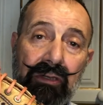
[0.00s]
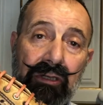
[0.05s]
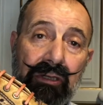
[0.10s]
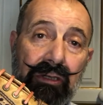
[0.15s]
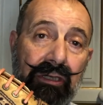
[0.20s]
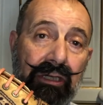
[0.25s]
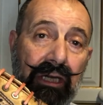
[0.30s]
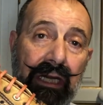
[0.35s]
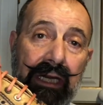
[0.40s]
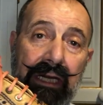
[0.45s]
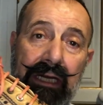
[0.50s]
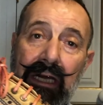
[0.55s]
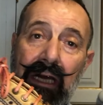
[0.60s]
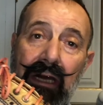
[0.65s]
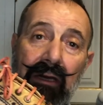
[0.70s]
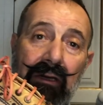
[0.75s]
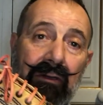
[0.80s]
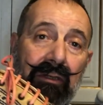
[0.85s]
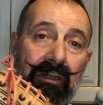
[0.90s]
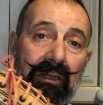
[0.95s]

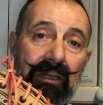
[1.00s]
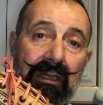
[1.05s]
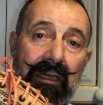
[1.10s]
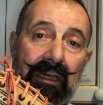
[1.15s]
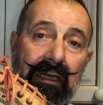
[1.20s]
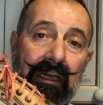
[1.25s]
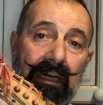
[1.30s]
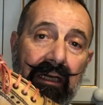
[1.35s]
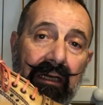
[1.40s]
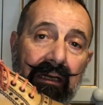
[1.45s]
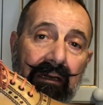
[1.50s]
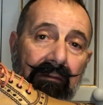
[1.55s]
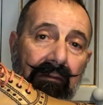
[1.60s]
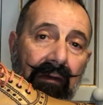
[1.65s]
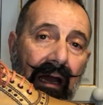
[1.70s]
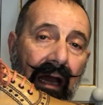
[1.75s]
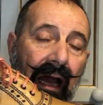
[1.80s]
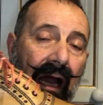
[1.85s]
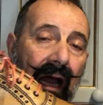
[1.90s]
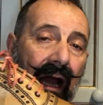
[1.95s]
chinos.
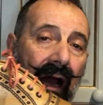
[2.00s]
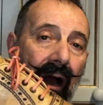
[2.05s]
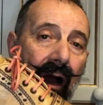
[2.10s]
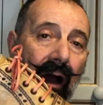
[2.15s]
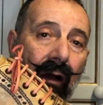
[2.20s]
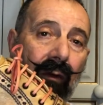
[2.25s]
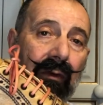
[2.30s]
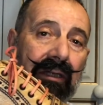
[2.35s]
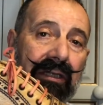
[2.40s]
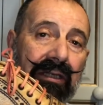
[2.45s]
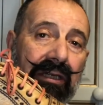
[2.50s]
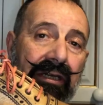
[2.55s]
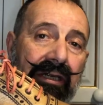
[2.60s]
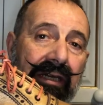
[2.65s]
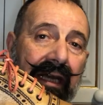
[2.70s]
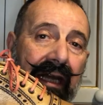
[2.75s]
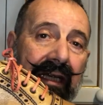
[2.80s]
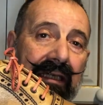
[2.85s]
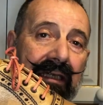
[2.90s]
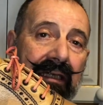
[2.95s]
I would
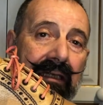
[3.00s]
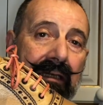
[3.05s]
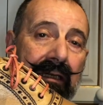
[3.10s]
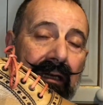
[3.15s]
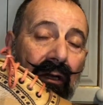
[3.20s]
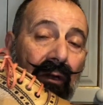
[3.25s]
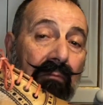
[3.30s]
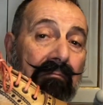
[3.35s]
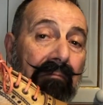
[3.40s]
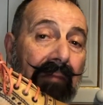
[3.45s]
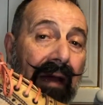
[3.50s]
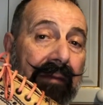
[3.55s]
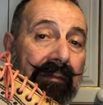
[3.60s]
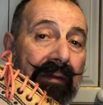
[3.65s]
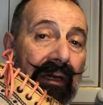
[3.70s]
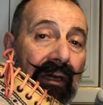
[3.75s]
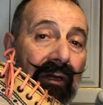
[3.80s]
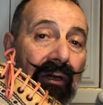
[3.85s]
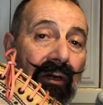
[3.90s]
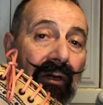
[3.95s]
suggest
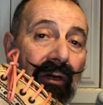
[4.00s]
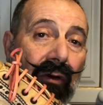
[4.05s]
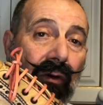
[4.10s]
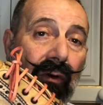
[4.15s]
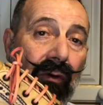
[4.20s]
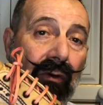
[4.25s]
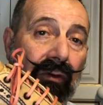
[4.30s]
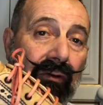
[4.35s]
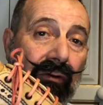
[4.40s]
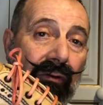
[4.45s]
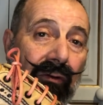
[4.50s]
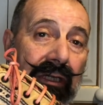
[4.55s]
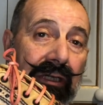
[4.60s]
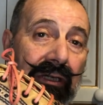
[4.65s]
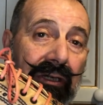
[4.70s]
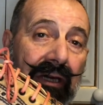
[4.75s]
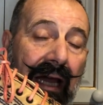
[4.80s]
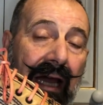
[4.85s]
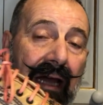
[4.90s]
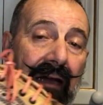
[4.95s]
maybe corduroy
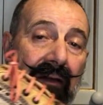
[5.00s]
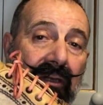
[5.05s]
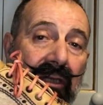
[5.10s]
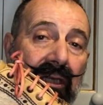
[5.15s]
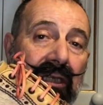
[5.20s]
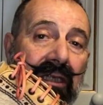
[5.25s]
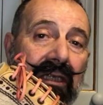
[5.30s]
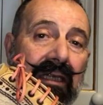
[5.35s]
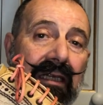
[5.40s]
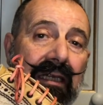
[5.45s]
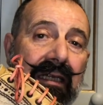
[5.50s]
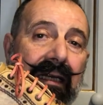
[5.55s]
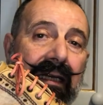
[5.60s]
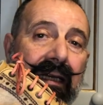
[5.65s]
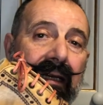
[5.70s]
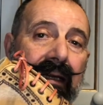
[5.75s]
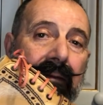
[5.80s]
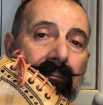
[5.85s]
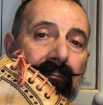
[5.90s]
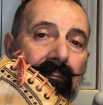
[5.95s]
trousers,
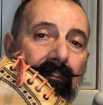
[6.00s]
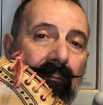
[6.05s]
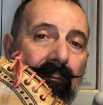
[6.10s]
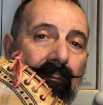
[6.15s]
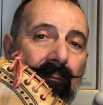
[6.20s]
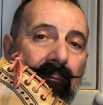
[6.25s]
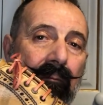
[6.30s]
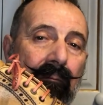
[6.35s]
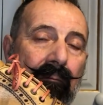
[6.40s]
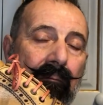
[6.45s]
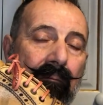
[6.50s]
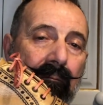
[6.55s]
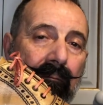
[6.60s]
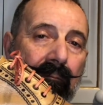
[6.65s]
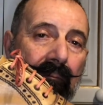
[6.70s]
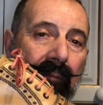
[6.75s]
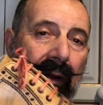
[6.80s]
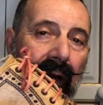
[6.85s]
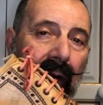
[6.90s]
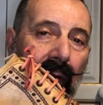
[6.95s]

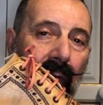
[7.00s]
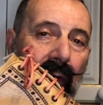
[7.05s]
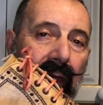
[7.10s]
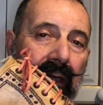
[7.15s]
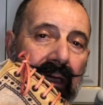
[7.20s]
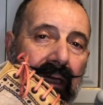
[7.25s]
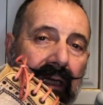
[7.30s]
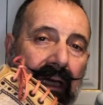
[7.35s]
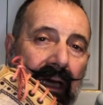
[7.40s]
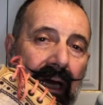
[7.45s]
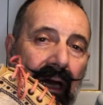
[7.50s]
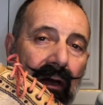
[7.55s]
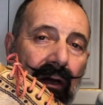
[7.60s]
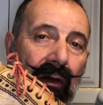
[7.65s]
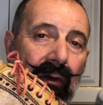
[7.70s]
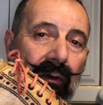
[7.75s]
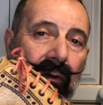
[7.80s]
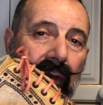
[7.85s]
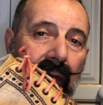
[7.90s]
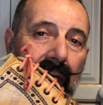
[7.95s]
but I wouldn't
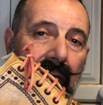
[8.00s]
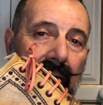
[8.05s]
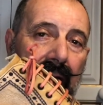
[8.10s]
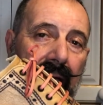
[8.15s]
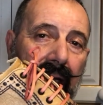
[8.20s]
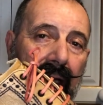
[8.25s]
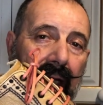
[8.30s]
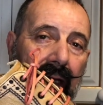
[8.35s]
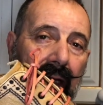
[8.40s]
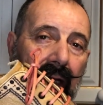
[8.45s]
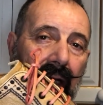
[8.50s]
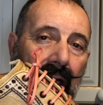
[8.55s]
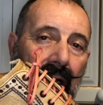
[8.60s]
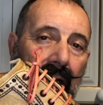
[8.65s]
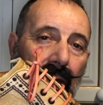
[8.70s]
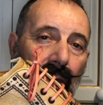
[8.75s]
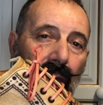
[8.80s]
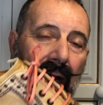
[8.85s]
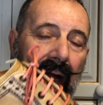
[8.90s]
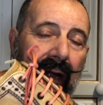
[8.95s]
go
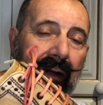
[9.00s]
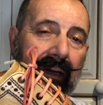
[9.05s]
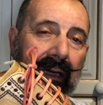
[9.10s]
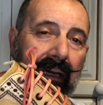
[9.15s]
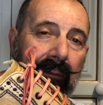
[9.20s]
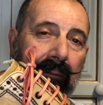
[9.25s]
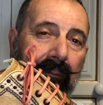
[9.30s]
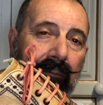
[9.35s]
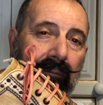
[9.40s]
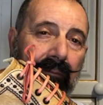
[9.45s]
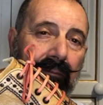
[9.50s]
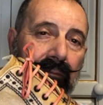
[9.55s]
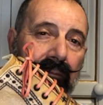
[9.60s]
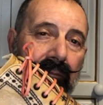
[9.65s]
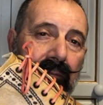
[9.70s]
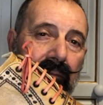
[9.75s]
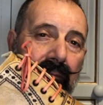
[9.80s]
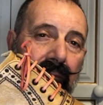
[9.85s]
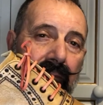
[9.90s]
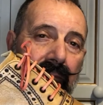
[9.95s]
wearing a
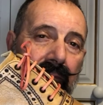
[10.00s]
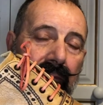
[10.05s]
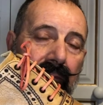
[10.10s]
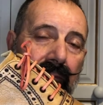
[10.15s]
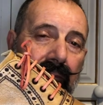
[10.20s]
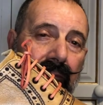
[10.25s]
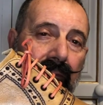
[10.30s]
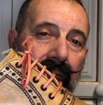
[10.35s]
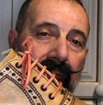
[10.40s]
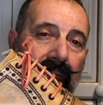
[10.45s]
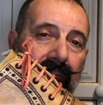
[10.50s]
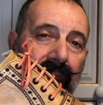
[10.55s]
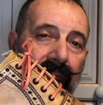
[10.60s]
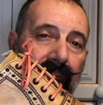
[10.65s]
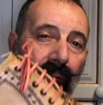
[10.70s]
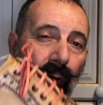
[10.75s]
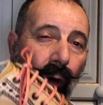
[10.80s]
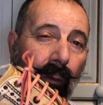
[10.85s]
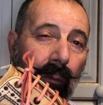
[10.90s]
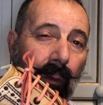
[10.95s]

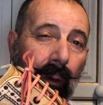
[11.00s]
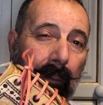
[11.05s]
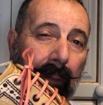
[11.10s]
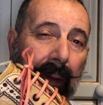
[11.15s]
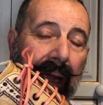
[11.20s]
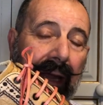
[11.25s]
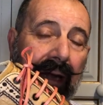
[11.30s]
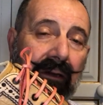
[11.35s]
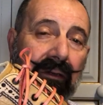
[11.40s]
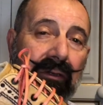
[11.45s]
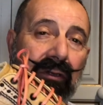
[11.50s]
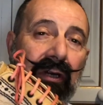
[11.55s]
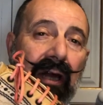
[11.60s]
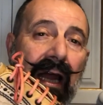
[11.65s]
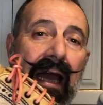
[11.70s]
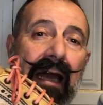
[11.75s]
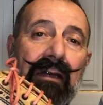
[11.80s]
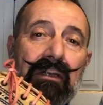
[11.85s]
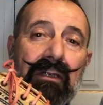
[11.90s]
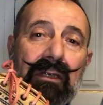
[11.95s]
formal pair of
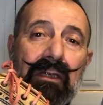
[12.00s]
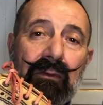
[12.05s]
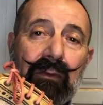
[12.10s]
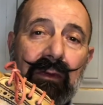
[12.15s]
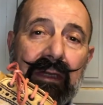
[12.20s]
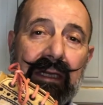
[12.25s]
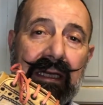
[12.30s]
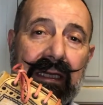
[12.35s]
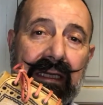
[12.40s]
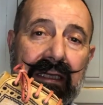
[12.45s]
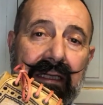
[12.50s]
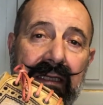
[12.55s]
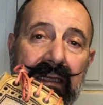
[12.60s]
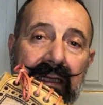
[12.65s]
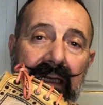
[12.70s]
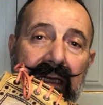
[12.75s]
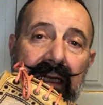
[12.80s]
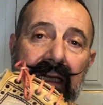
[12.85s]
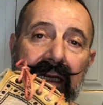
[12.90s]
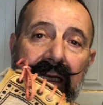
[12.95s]
trousers with this.
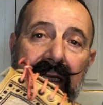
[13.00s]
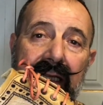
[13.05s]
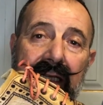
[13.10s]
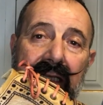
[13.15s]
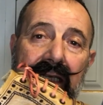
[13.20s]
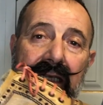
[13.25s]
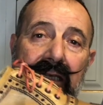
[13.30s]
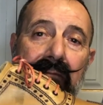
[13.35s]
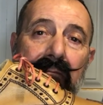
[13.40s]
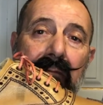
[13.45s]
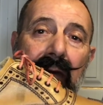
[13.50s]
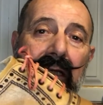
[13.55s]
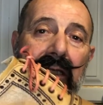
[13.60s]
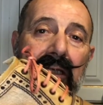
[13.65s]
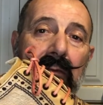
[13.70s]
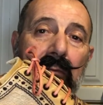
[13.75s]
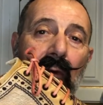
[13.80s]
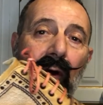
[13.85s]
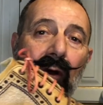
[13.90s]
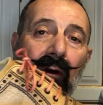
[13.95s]
This is
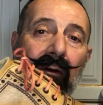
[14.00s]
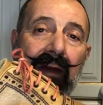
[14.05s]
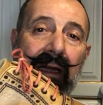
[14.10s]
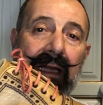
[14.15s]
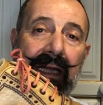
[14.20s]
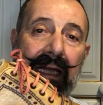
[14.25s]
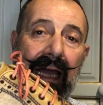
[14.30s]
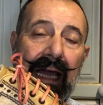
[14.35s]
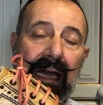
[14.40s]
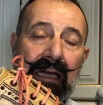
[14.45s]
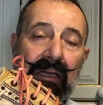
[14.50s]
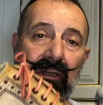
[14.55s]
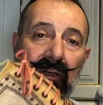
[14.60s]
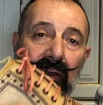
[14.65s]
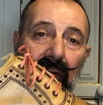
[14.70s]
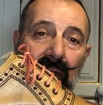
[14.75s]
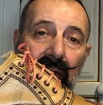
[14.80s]
much more of a casual